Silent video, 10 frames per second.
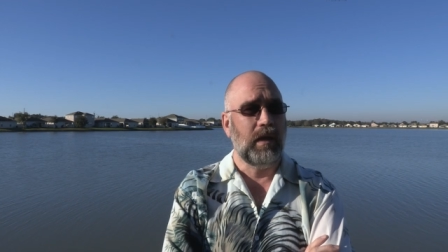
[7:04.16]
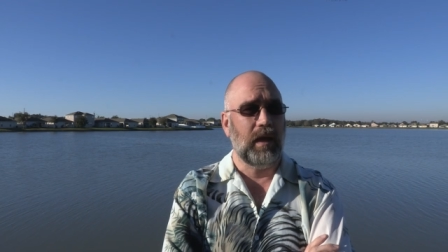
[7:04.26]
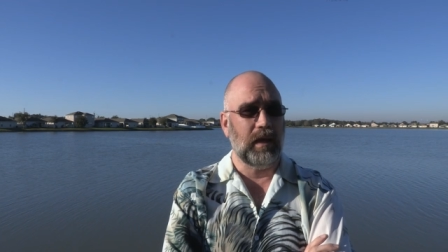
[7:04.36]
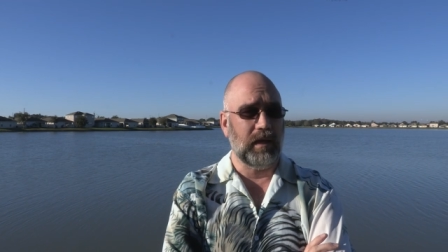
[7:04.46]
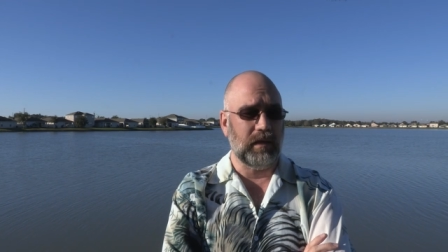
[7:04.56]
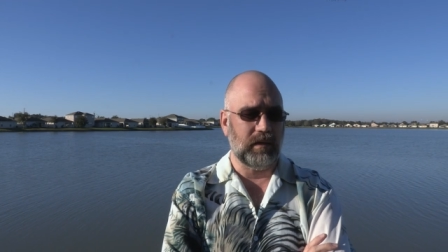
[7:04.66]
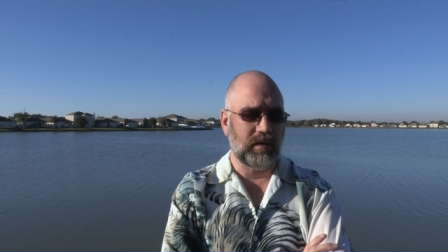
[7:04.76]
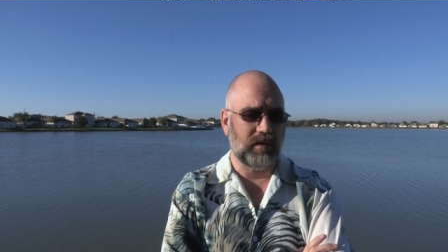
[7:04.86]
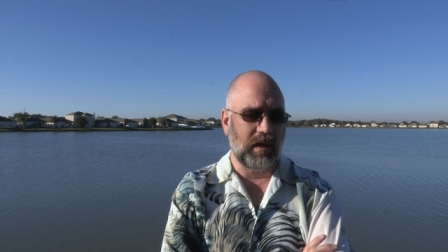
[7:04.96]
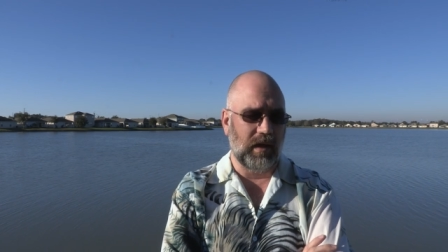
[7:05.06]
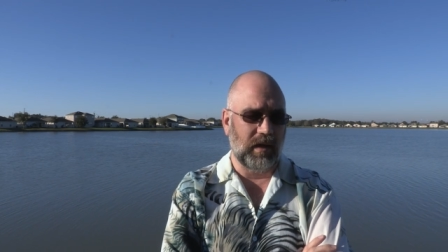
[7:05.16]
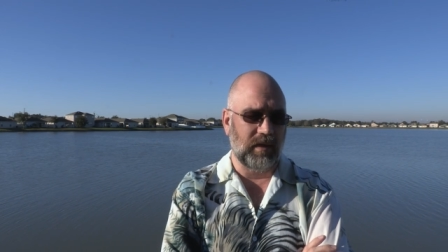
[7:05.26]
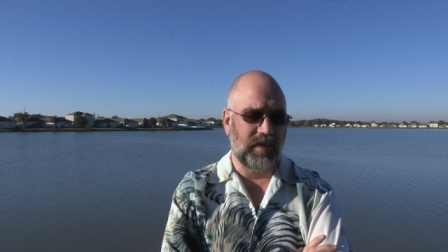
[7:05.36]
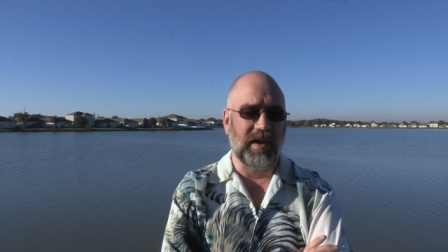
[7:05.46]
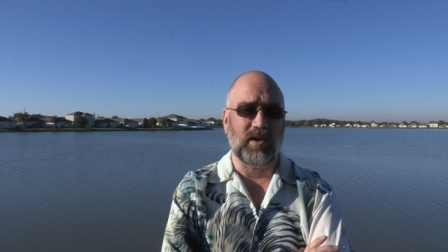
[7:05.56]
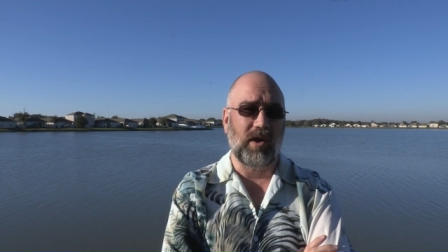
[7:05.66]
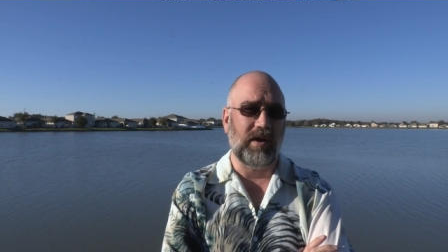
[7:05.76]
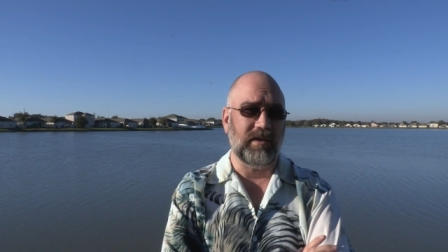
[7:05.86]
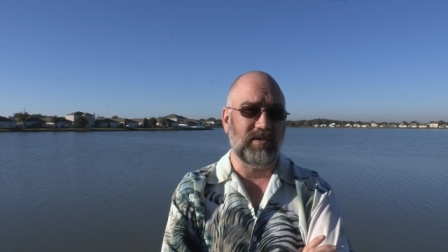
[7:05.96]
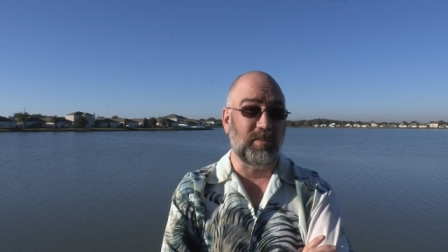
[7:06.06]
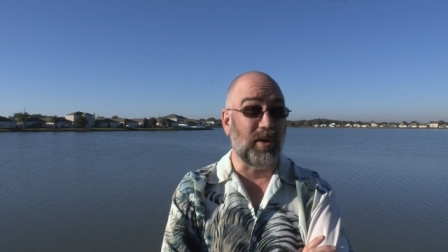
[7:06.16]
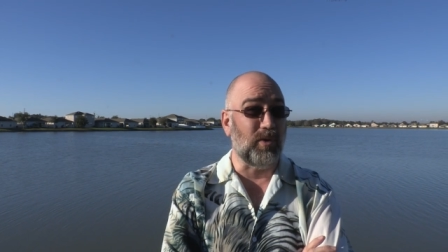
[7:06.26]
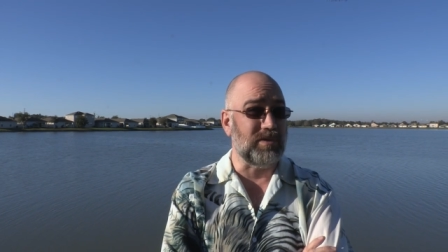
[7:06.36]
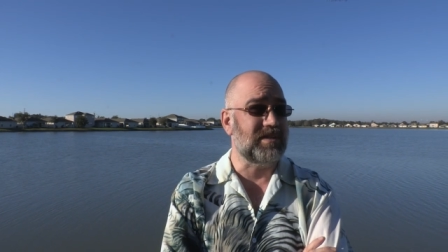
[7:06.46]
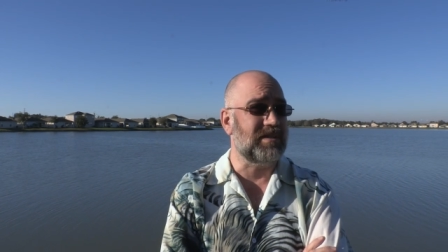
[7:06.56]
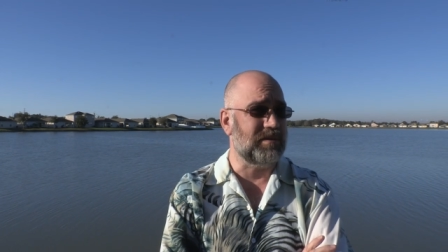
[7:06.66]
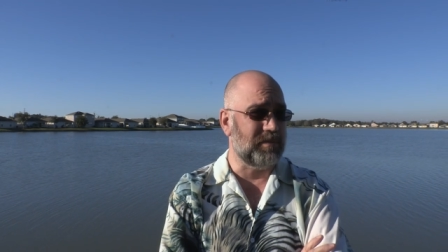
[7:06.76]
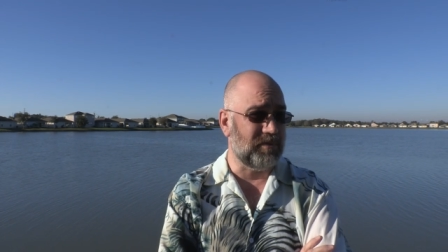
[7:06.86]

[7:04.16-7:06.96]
and uh, that caused my whole system to